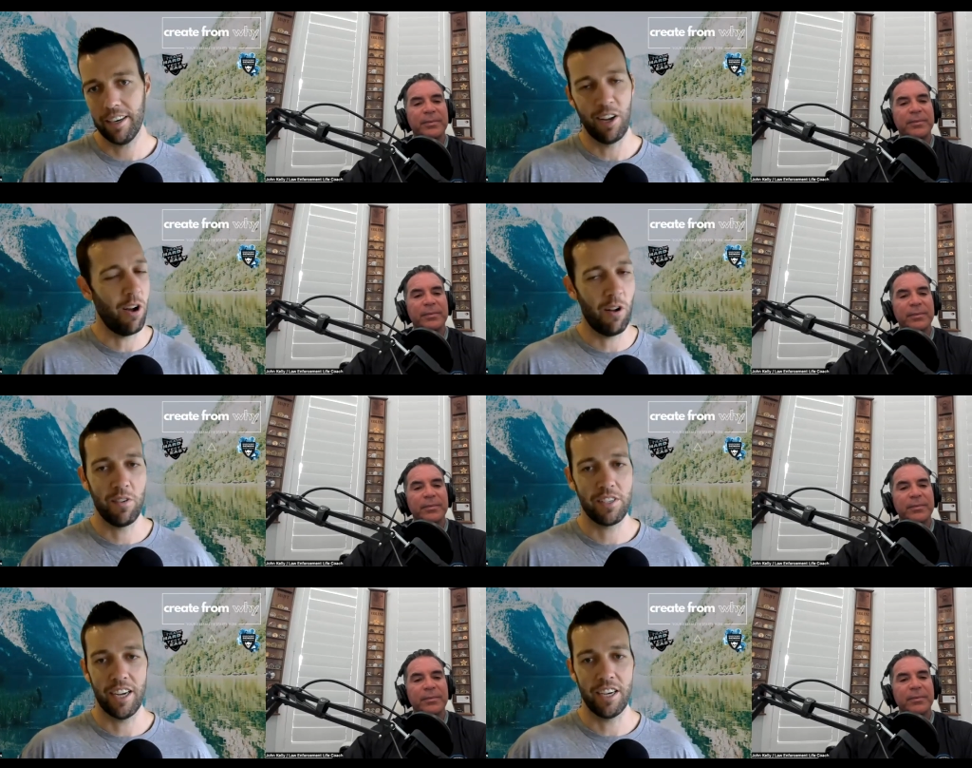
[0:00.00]
Speaker 1: And all of
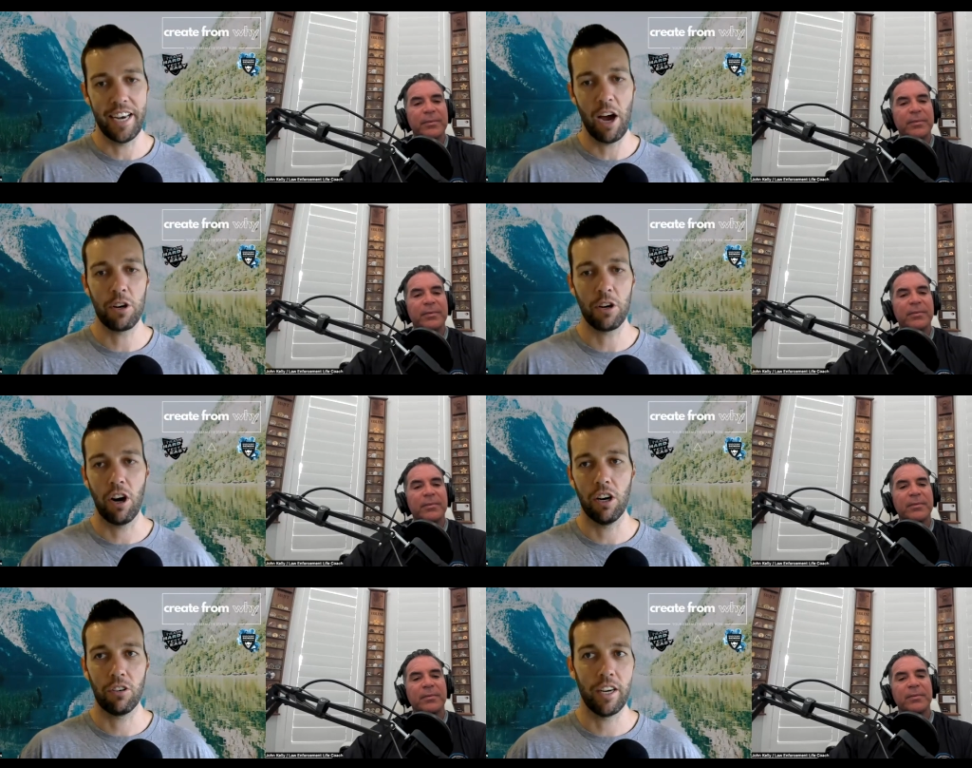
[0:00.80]
a sudden now you're
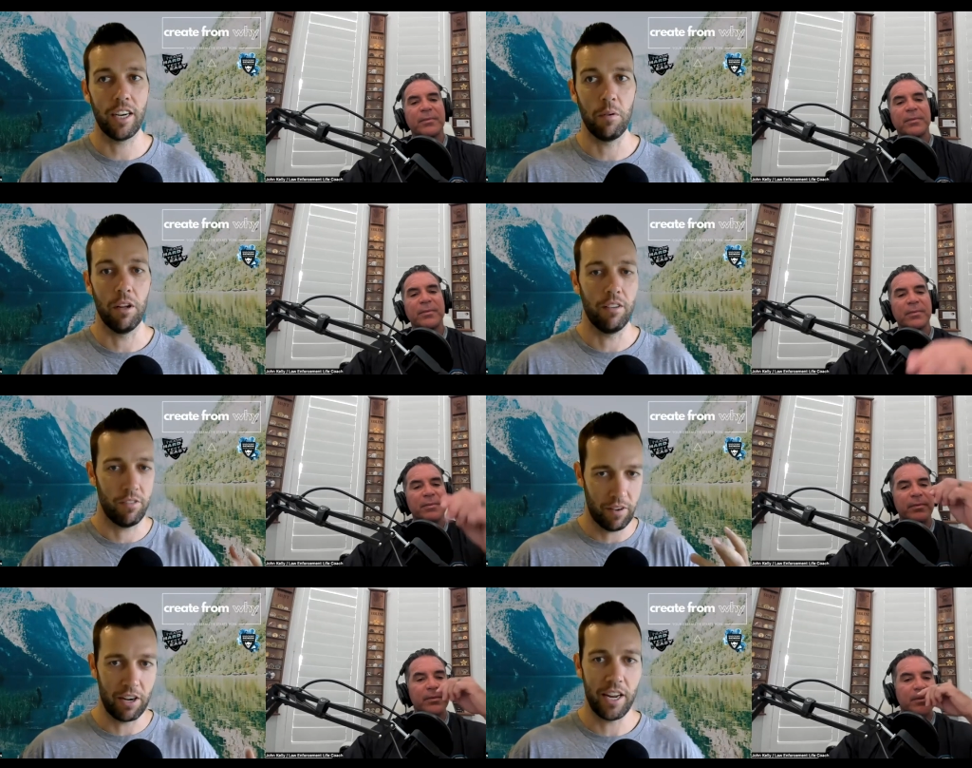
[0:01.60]
concreting
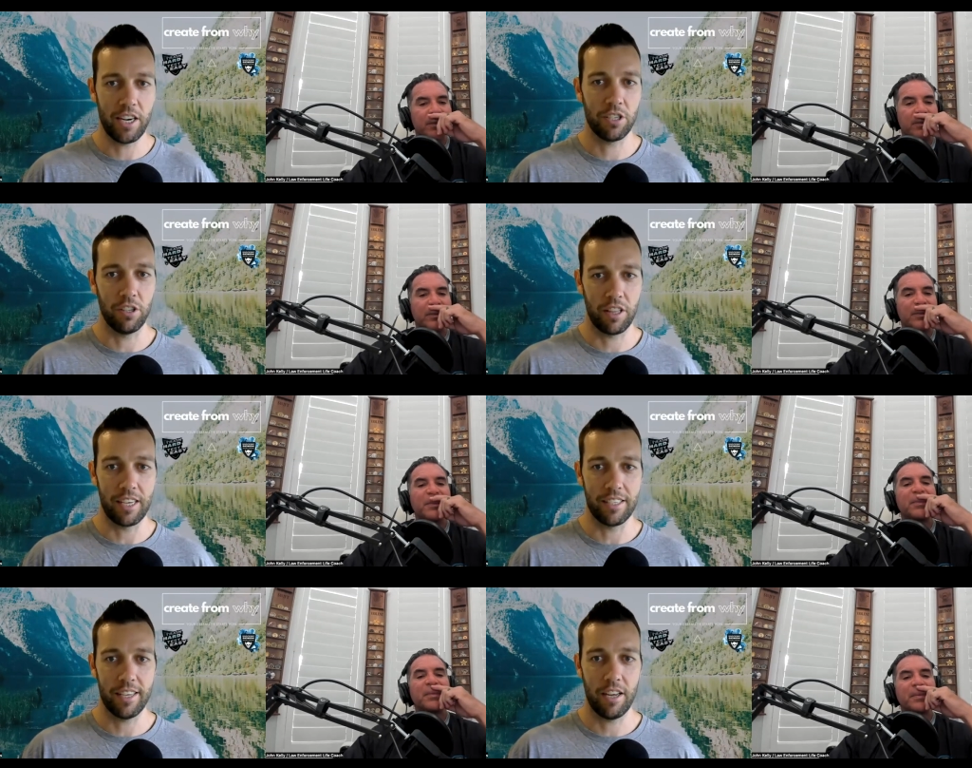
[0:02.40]
foundational
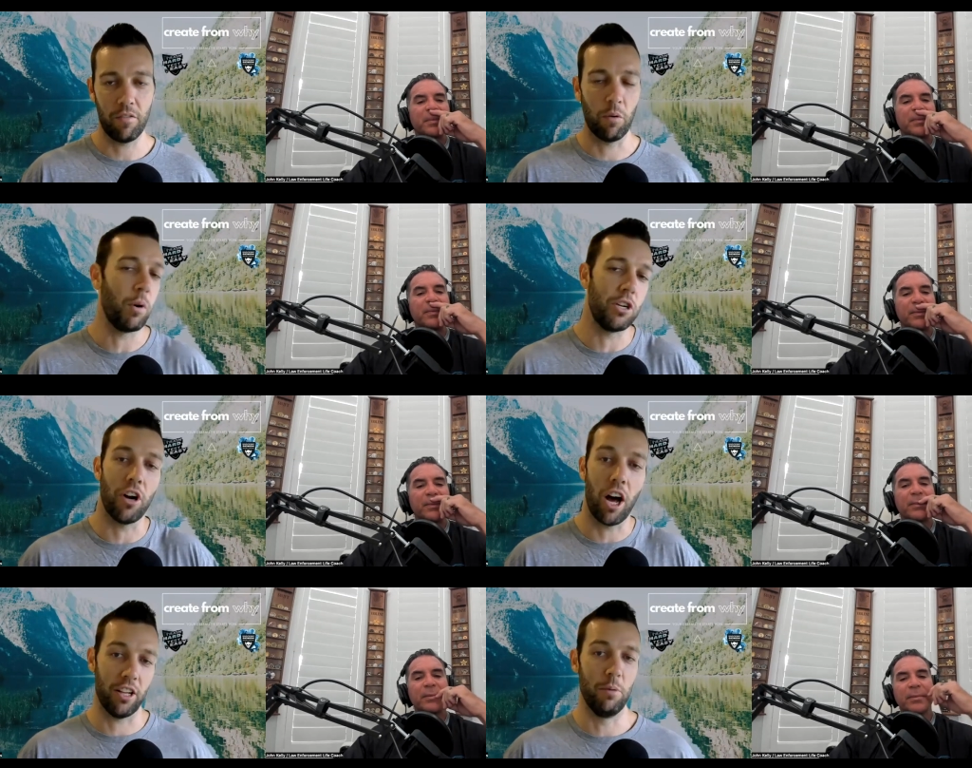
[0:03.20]
things in for when you're
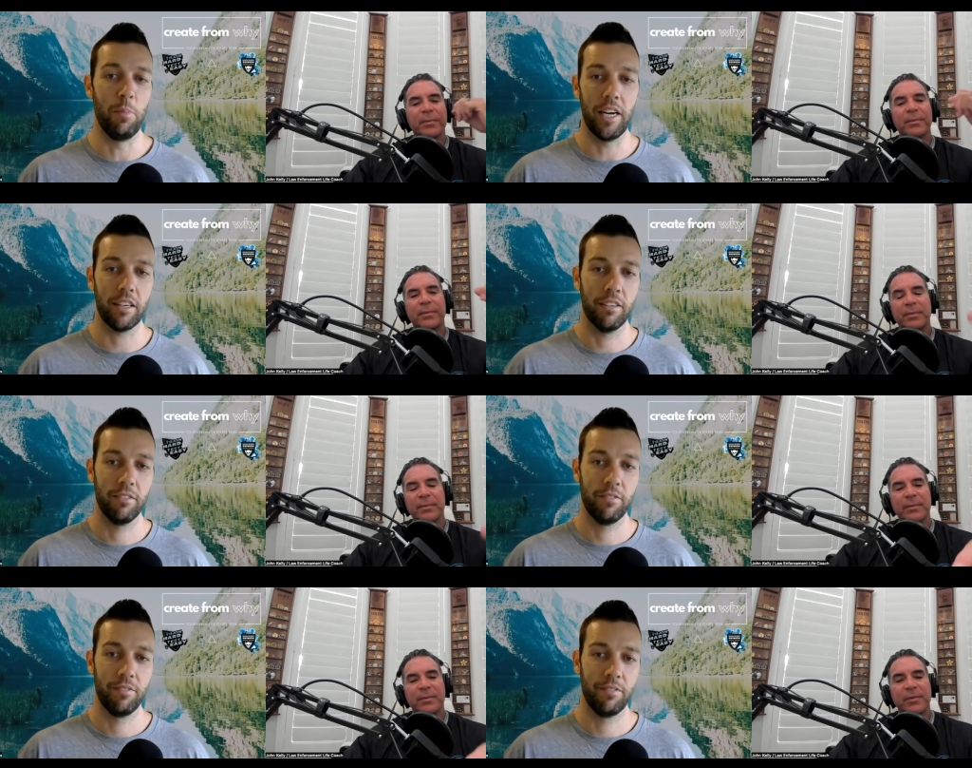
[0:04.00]
not on the bike.
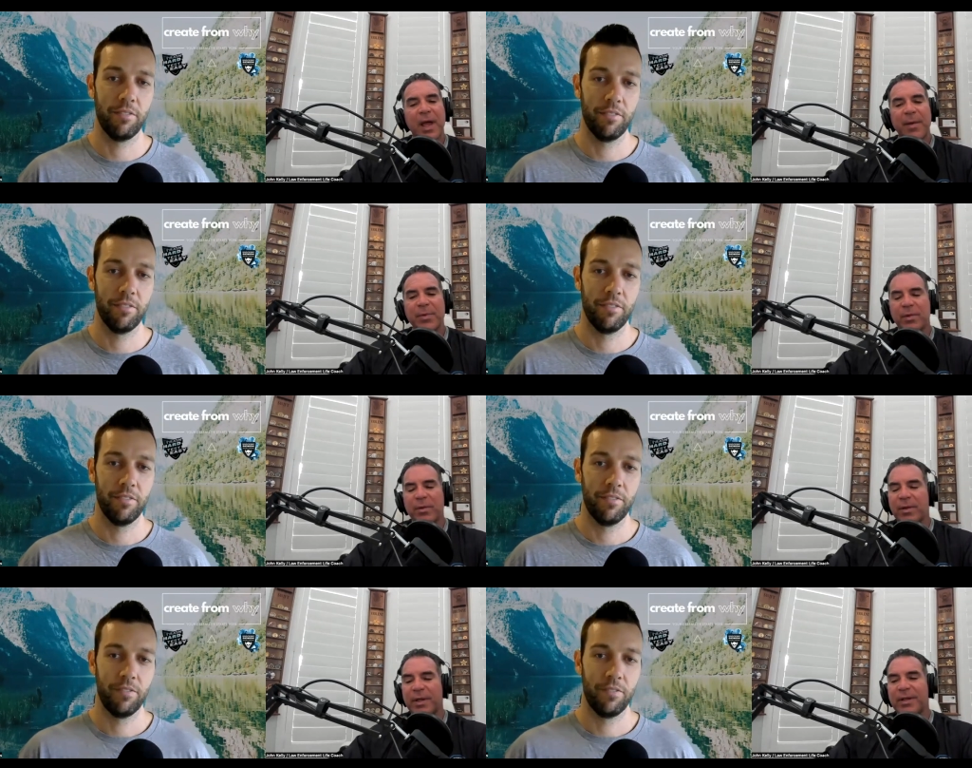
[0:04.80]

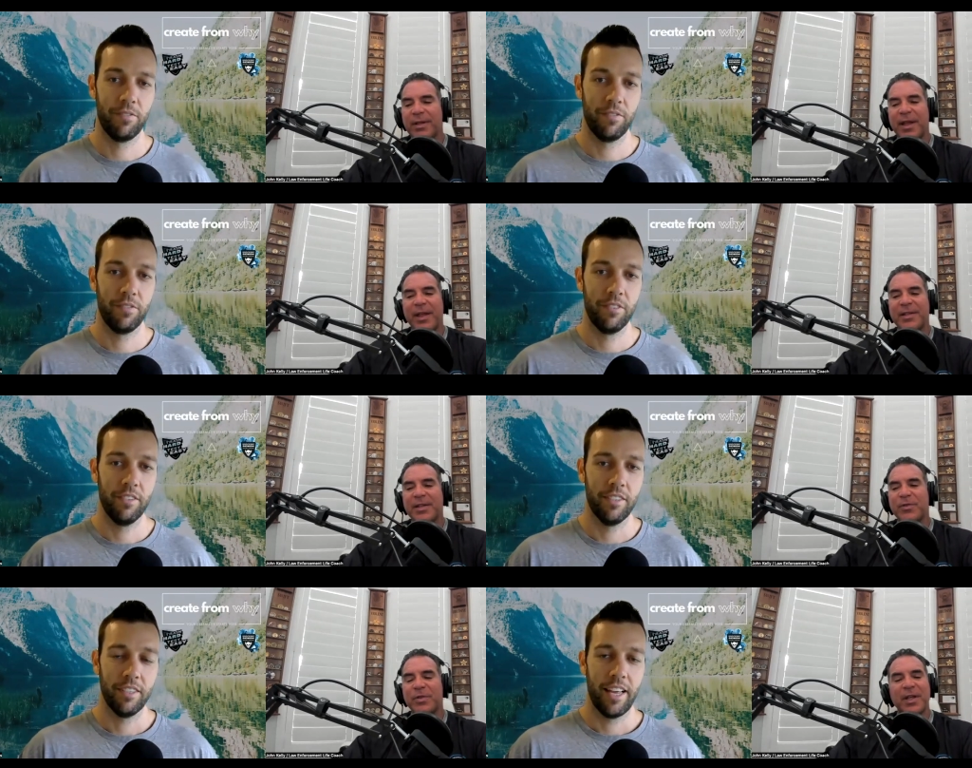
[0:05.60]
Speaker 2: Absolutely. Yeah, that's
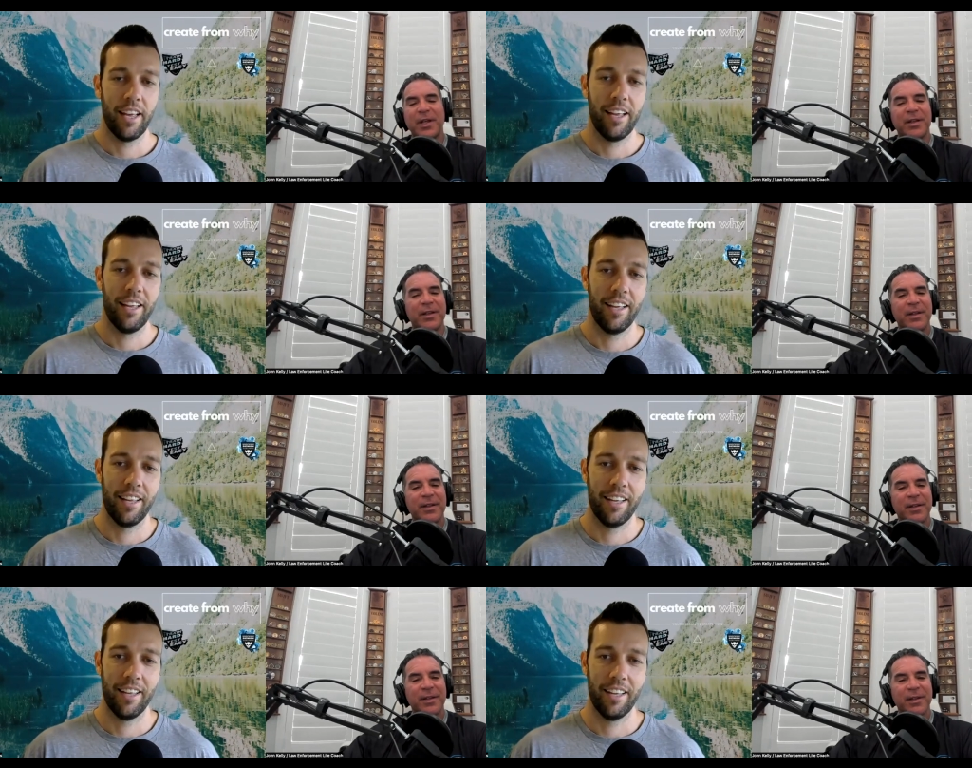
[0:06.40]
interesting.
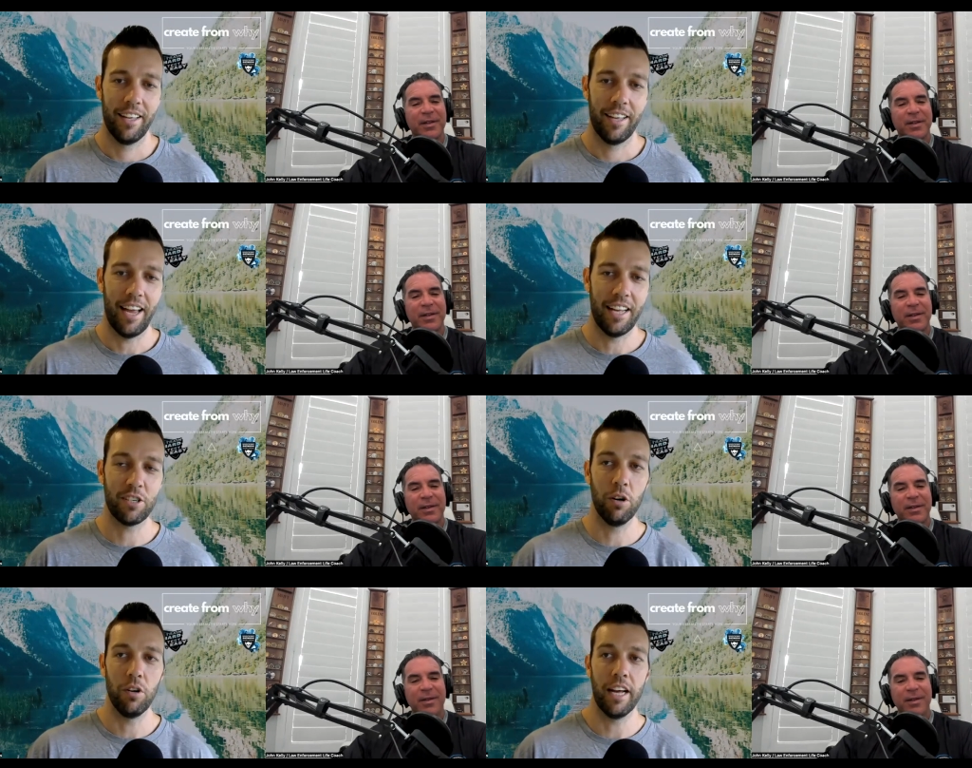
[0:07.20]
Speaker 1: And
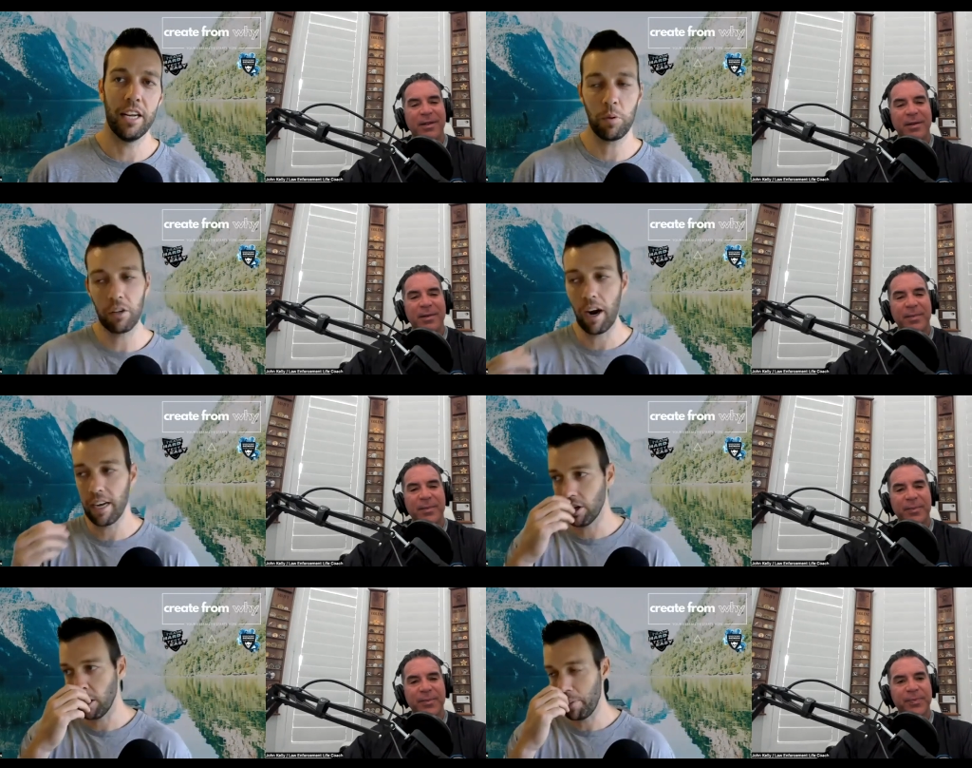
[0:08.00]
so that's what the
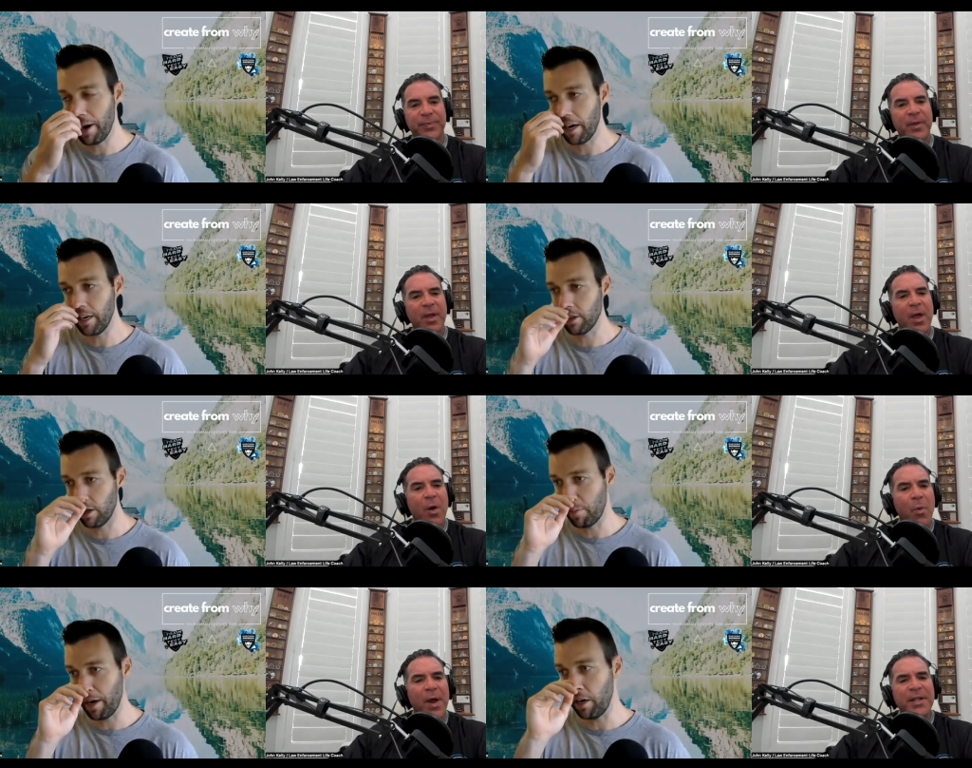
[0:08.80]
ride's all about. It's all
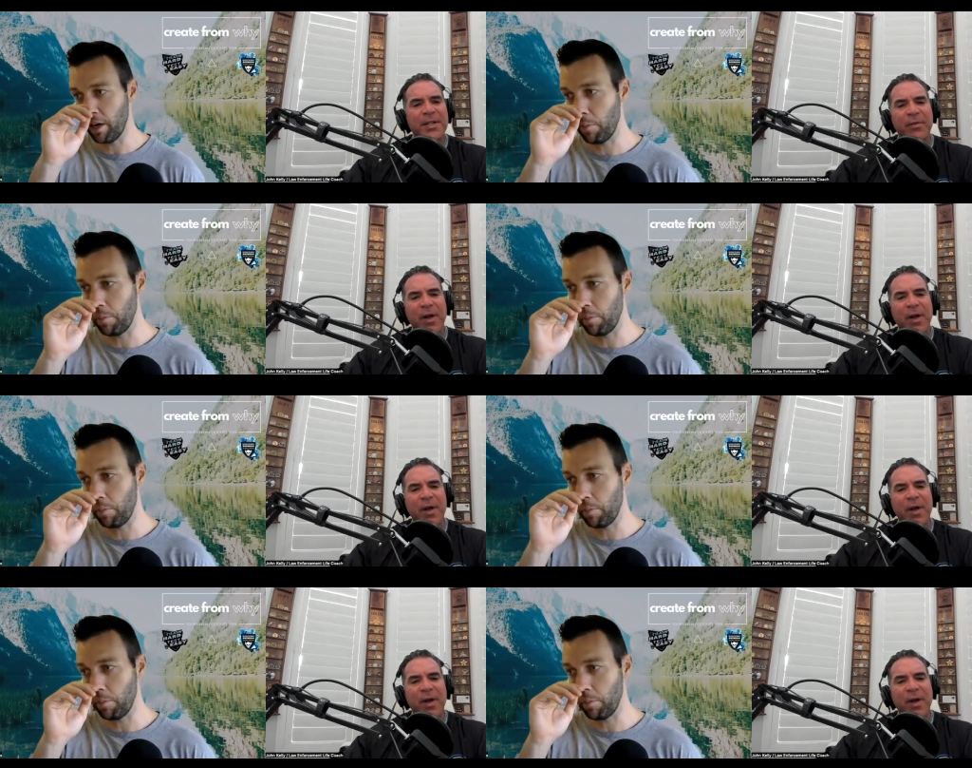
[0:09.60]
about when is the